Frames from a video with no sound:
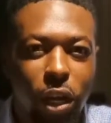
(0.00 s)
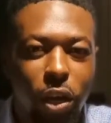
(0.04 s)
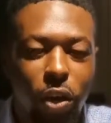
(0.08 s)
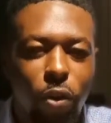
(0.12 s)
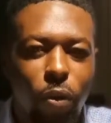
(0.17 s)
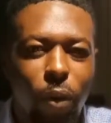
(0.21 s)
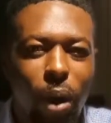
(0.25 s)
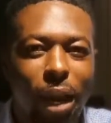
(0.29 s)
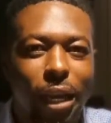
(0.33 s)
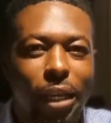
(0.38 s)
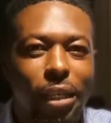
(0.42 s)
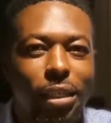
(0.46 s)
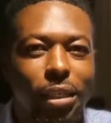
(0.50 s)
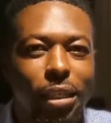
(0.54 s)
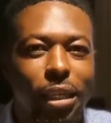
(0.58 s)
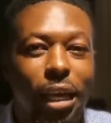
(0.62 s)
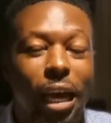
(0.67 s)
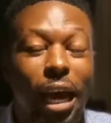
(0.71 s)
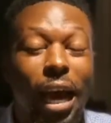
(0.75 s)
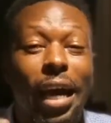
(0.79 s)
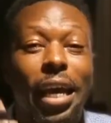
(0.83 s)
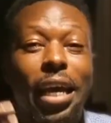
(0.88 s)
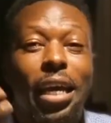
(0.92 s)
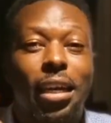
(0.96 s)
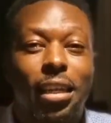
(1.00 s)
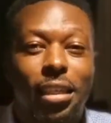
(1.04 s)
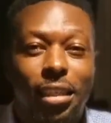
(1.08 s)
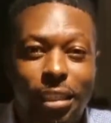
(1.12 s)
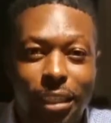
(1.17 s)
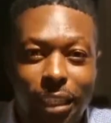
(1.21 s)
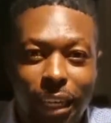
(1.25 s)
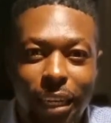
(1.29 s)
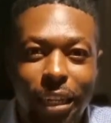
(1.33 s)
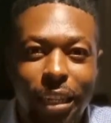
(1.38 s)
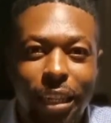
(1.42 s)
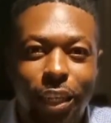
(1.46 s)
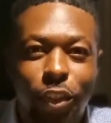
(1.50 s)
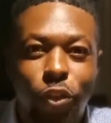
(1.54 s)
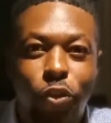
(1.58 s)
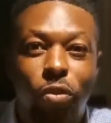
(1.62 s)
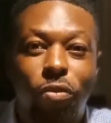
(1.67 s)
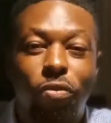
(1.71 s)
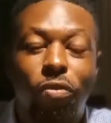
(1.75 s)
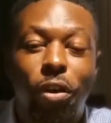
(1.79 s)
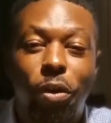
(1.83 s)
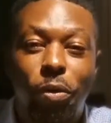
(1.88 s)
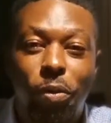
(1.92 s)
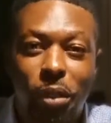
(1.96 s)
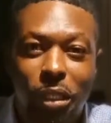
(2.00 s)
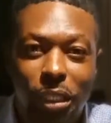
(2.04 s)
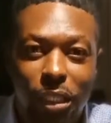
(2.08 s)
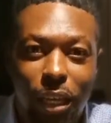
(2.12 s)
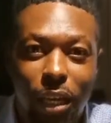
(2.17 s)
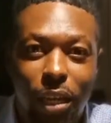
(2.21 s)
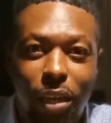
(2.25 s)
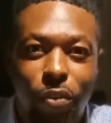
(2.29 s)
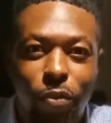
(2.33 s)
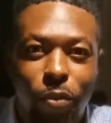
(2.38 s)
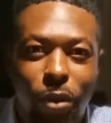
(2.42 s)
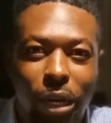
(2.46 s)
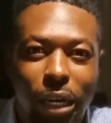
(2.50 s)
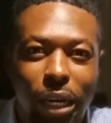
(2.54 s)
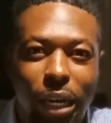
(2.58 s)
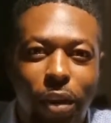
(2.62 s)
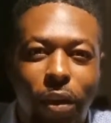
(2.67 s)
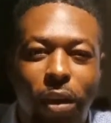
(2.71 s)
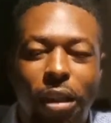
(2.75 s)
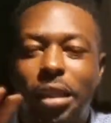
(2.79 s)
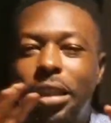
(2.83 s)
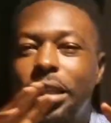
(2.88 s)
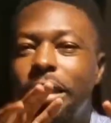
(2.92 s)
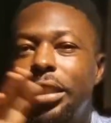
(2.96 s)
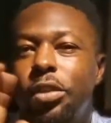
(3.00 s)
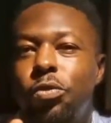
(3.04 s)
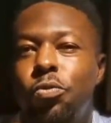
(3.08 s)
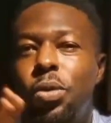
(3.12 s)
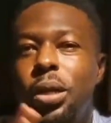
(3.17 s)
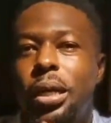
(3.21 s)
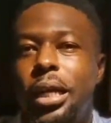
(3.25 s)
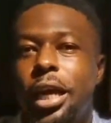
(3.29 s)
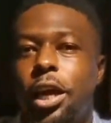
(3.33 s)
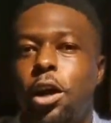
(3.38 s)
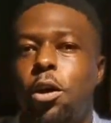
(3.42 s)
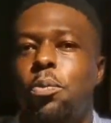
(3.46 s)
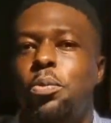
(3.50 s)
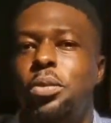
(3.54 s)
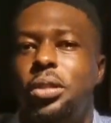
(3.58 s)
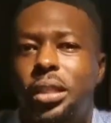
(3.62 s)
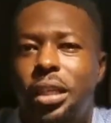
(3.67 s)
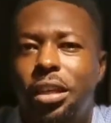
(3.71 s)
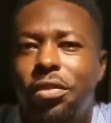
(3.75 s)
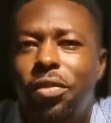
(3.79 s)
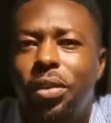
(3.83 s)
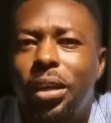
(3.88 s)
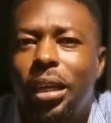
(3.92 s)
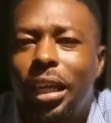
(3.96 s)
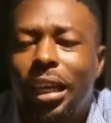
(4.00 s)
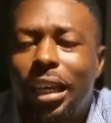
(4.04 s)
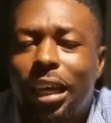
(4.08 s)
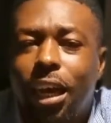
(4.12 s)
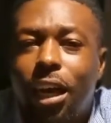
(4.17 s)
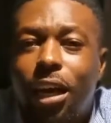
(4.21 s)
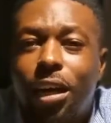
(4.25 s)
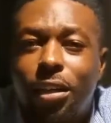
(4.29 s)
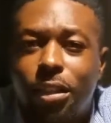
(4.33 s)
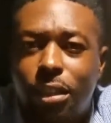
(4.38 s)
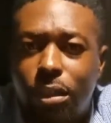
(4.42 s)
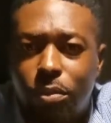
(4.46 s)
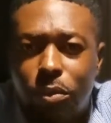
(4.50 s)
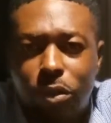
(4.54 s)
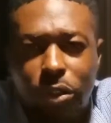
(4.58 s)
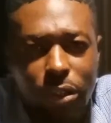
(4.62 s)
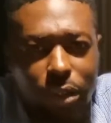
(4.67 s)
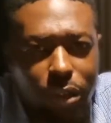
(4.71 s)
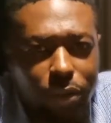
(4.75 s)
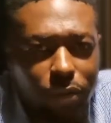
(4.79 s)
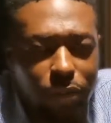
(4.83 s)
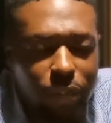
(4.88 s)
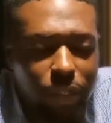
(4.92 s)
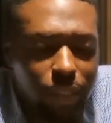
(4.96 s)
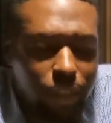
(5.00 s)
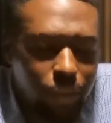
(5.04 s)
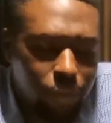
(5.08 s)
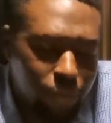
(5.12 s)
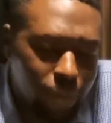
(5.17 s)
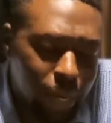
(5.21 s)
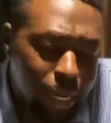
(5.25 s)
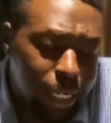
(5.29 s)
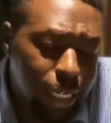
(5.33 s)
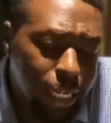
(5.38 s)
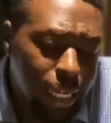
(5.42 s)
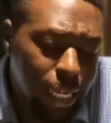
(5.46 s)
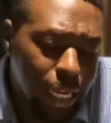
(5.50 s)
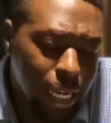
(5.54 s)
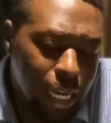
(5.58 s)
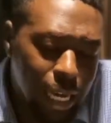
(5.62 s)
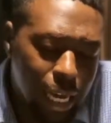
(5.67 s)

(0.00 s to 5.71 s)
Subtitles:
All right, I understand that you're very sad right now, and this really helps even in customer service, right?